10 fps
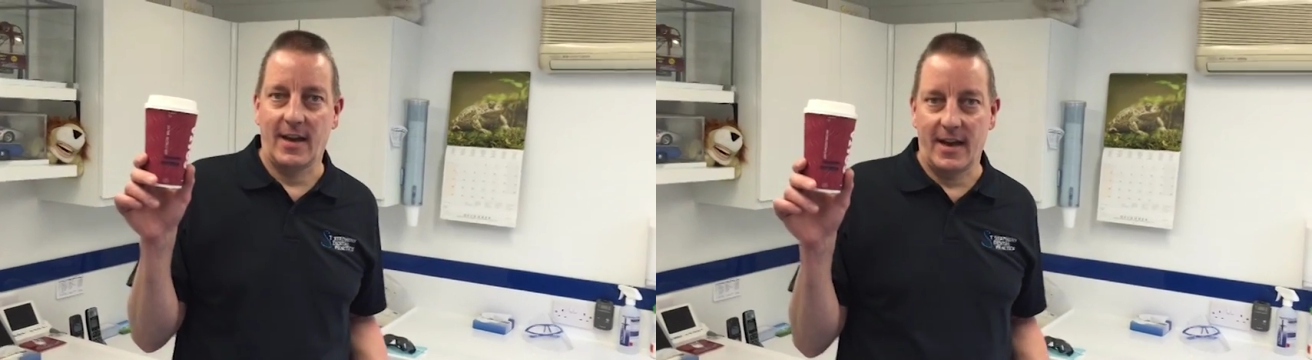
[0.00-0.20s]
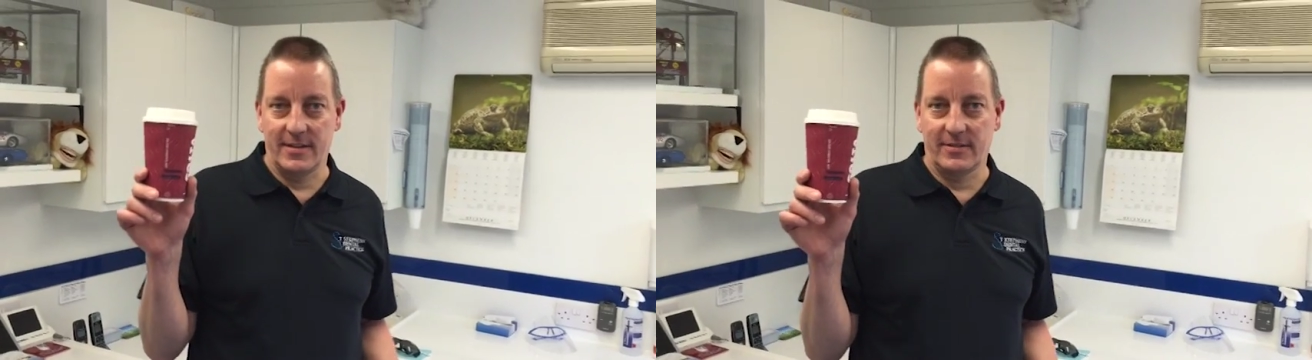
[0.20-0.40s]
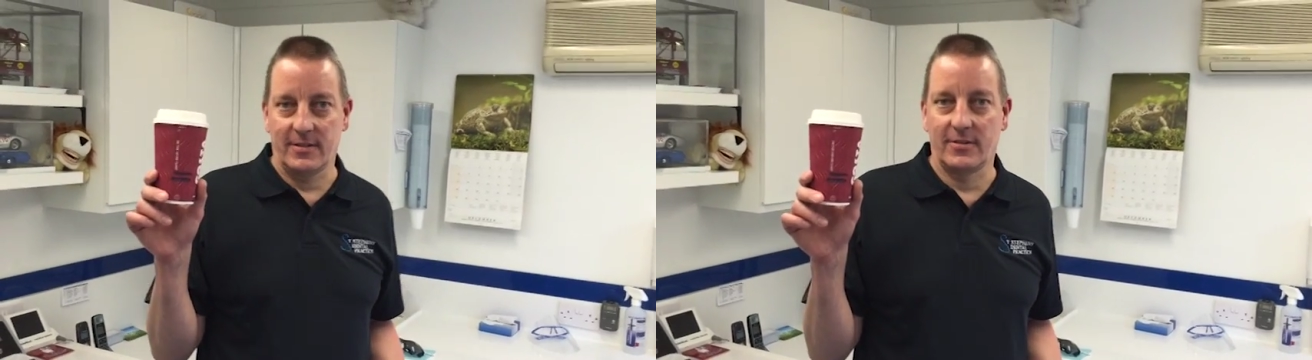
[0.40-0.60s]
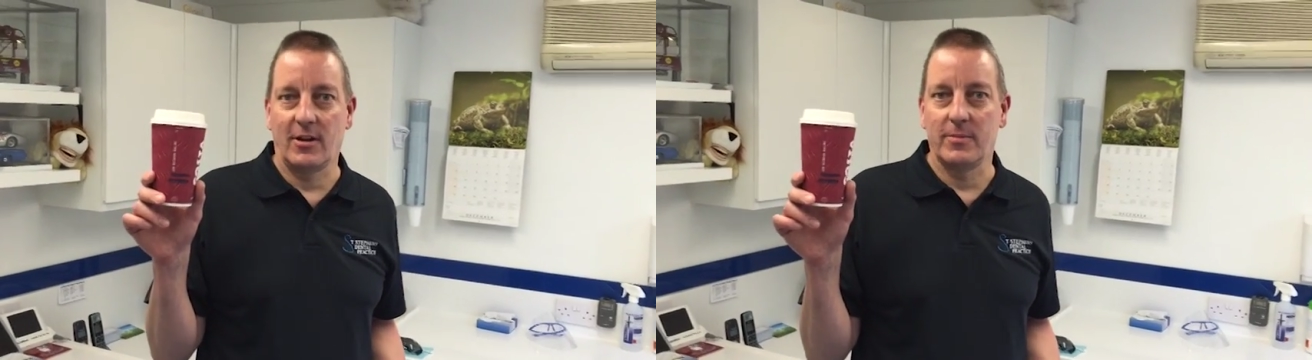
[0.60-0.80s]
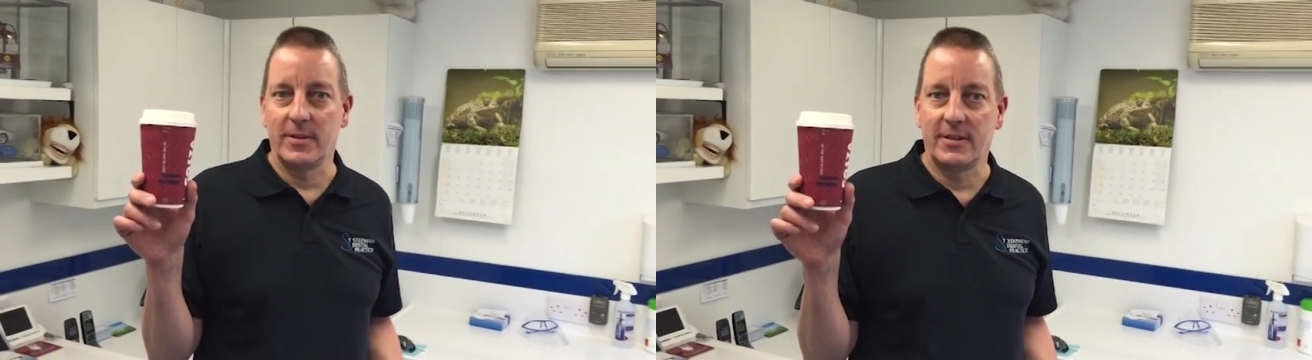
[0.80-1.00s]
and
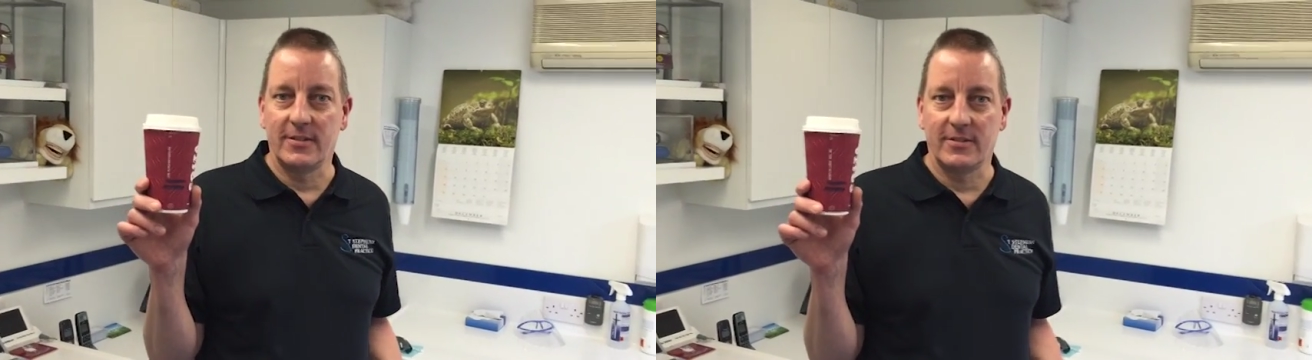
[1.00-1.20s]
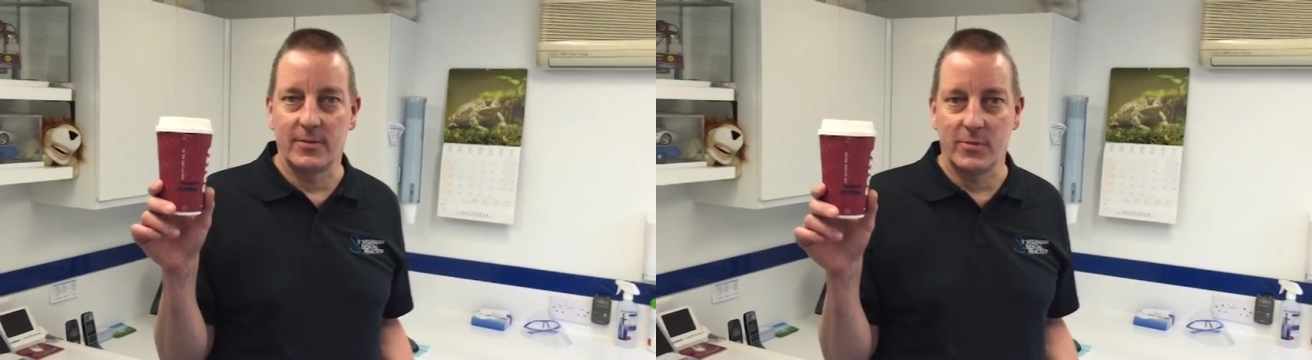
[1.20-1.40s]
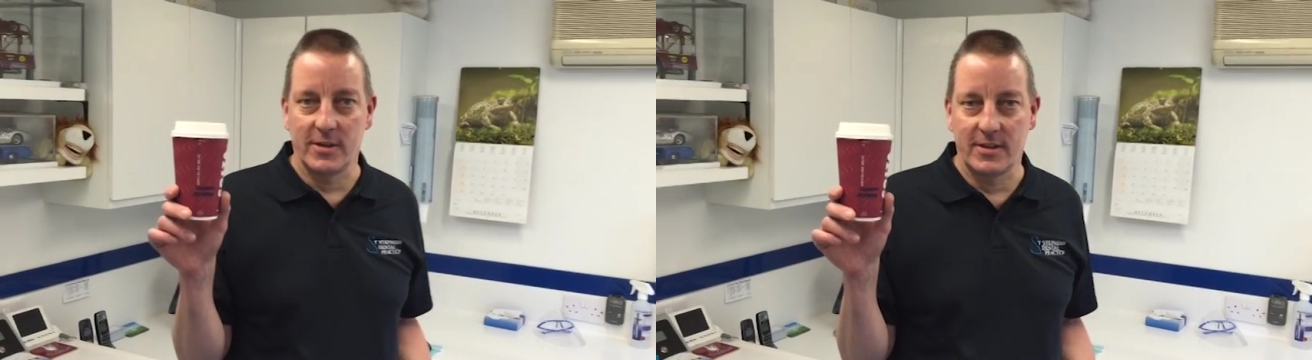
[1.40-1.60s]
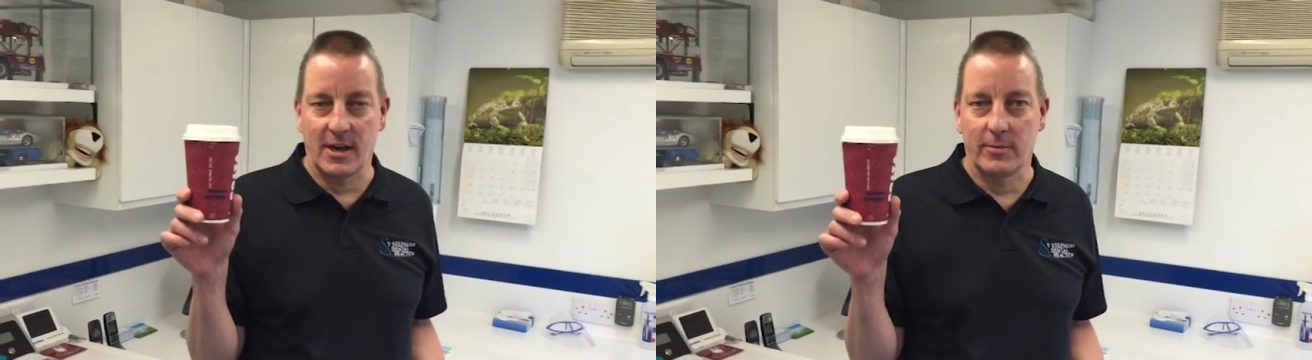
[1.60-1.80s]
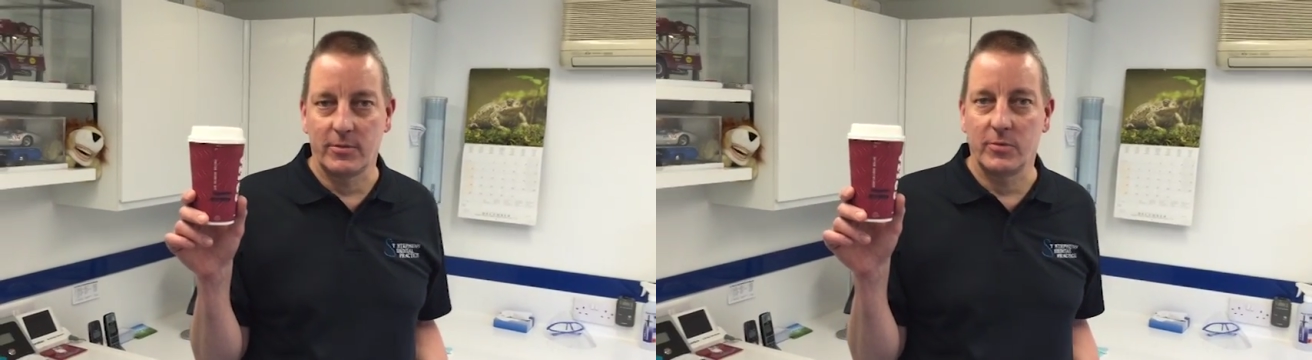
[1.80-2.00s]
diabetes in one
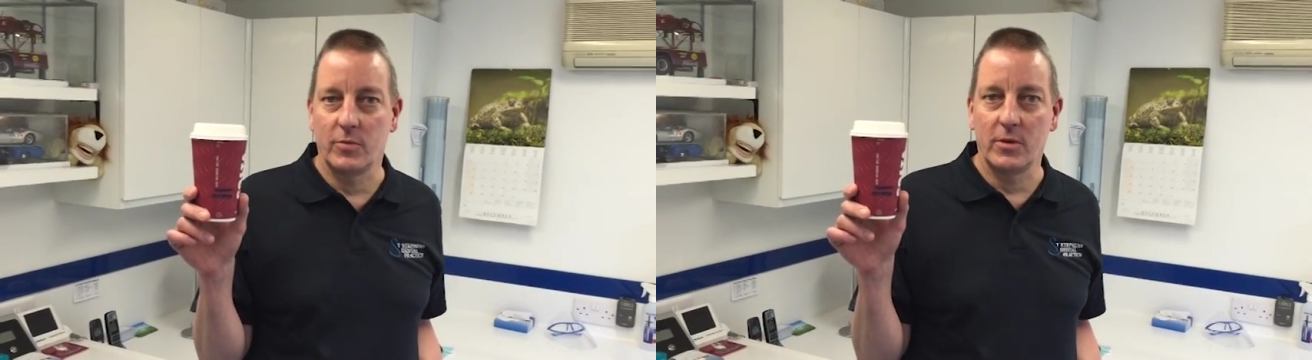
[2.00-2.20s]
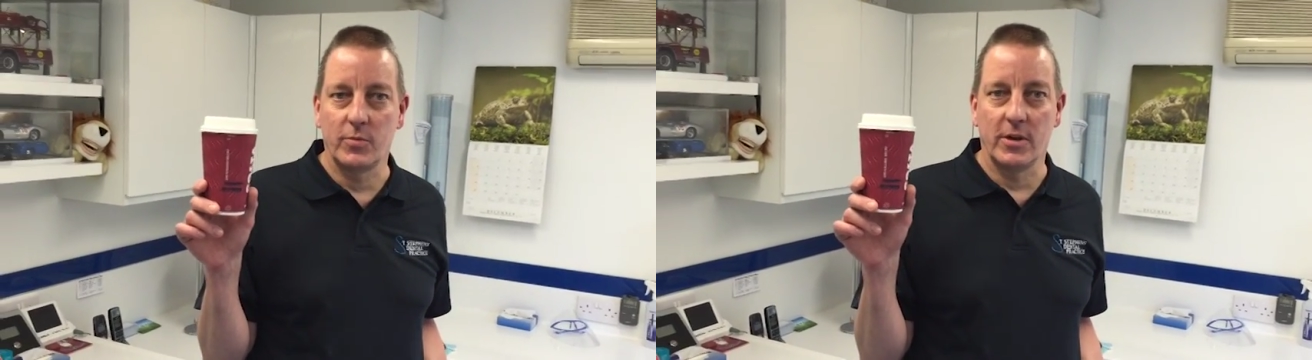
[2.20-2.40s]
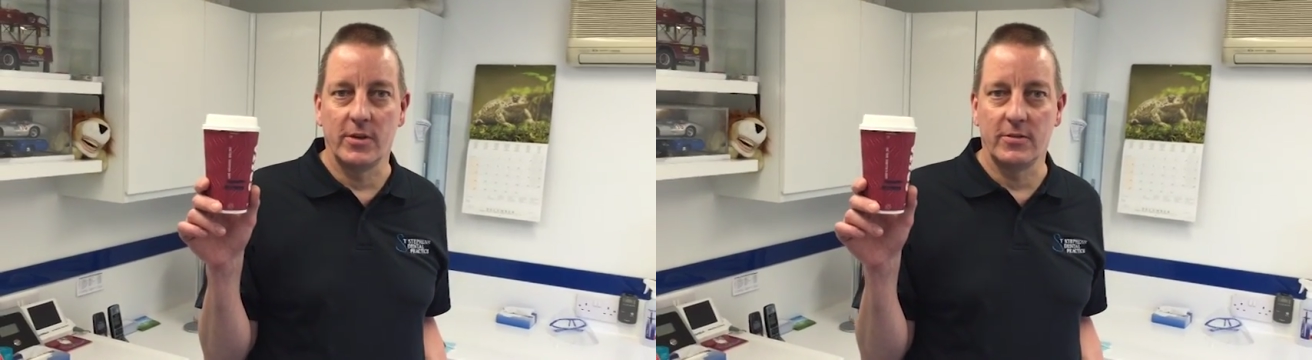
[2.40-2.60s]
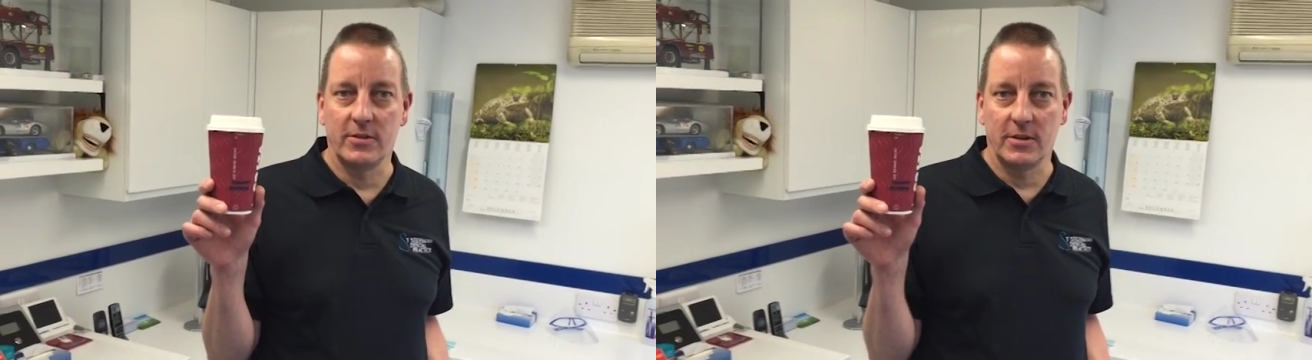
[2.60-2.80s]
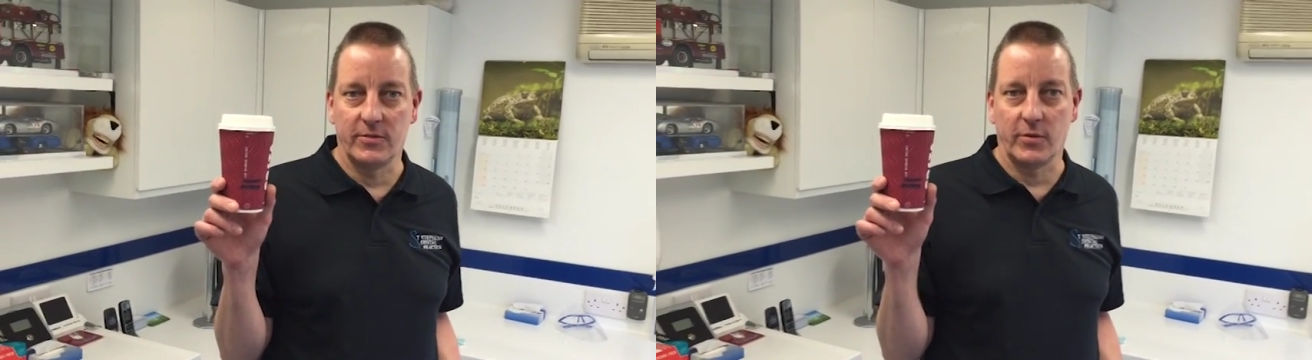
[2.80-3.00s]
cup. One word,
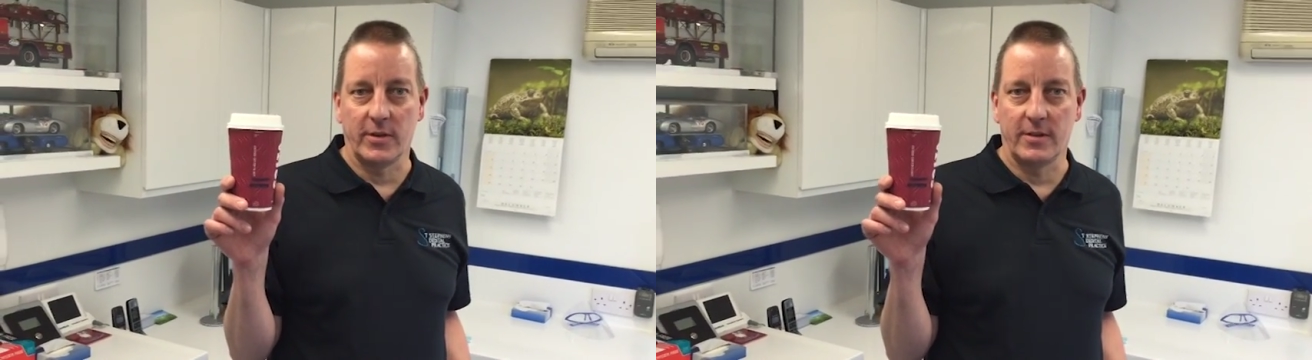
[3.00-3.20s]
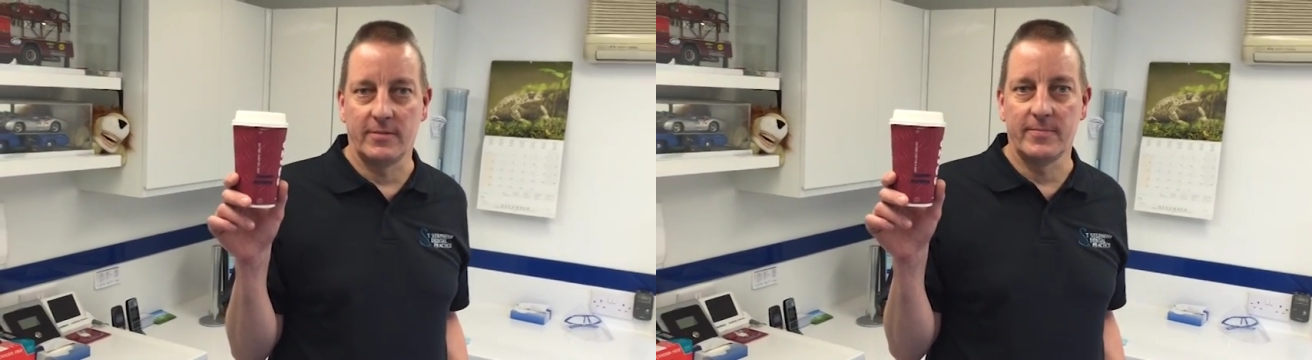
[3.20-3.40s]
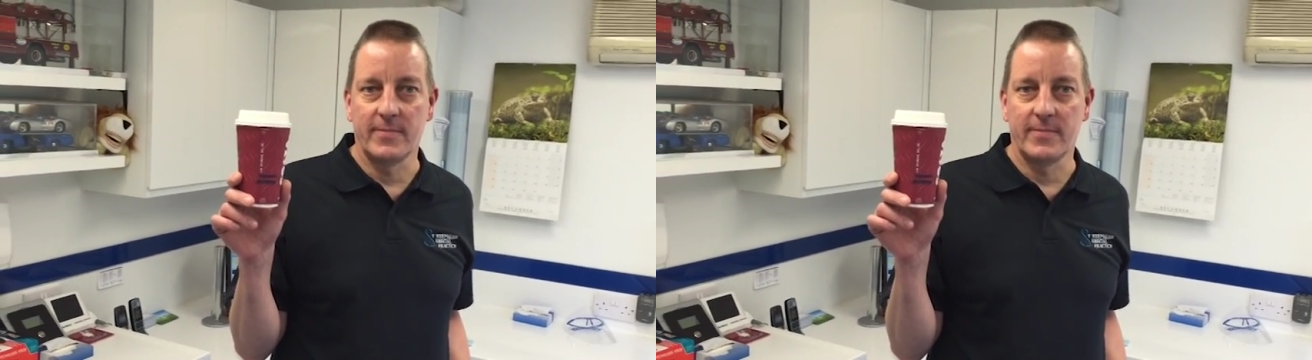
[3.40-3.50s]
avoid.